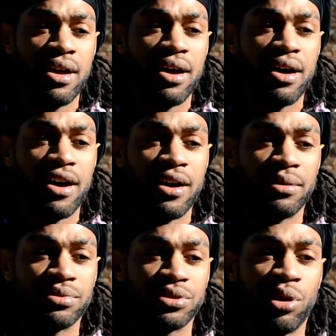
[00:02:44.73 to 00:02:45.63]
Um,
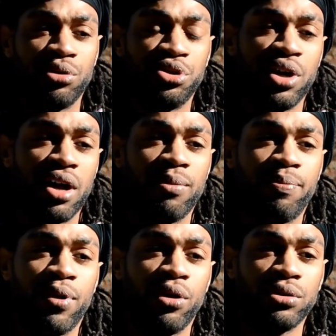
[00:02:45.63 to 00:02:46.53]
as long as you got a
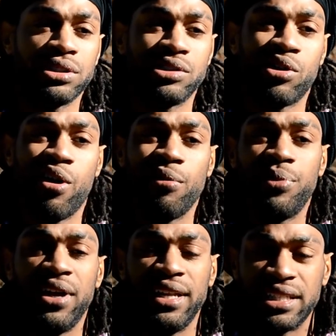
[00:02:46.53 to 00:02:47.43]
pulse and a
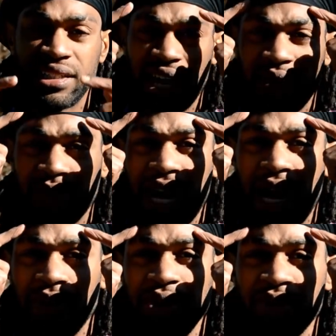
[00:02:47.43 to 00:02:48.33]
heartbeat and a sound
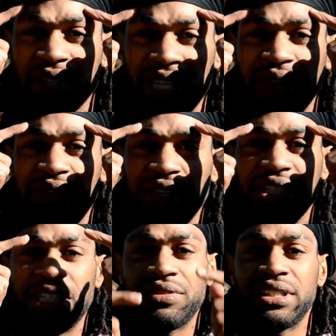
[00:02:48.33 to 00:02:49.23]
mind where you can think for
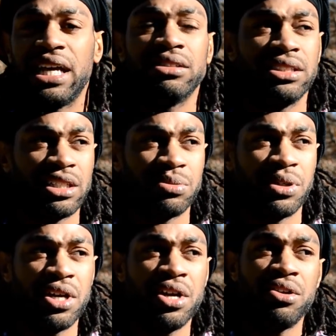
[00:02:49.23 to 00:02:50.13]
yourself, sound judgment,
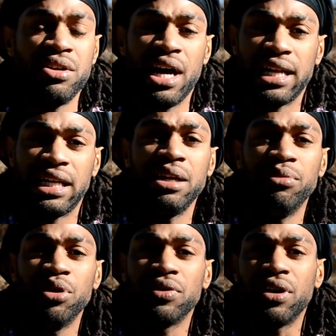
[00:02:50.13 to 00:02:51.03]
you got to keep
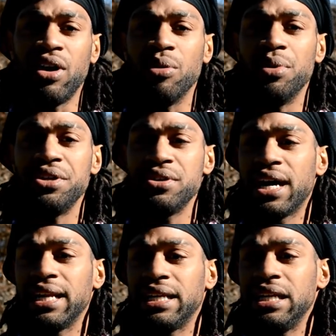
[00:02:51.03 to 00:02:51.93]
moving on, man. You
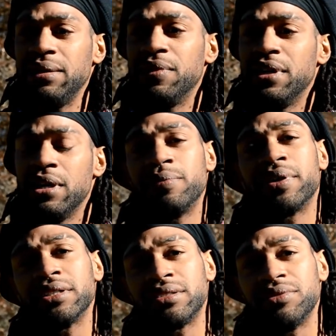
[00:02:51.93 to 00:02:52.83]
got to keep
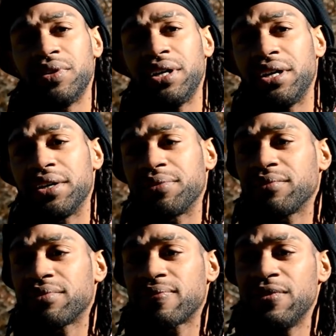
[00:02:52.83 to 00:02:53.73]
persevering.
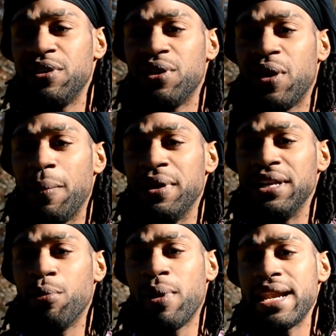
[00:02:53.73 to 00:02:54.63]
You know, I mean,
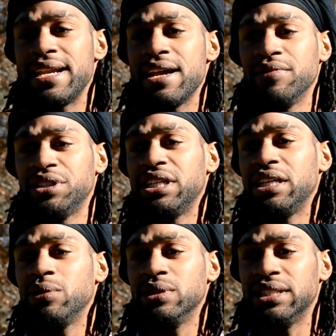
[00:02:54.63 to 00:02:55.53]
nobody never said
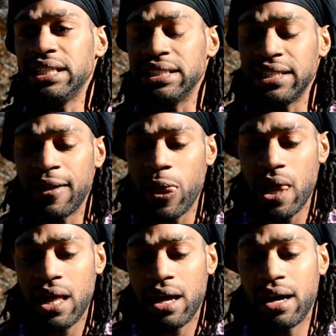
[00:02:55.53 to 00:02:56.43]
it was easy.
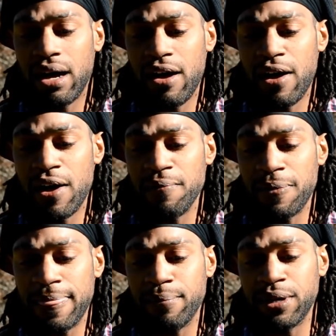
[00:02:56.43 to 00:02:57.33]
Um,
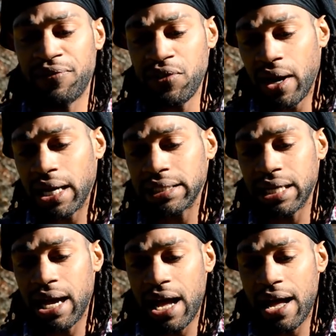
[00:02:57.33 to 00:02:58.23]
but if you're at a
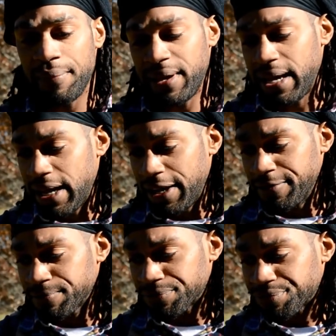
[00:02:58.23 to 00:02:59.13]
job and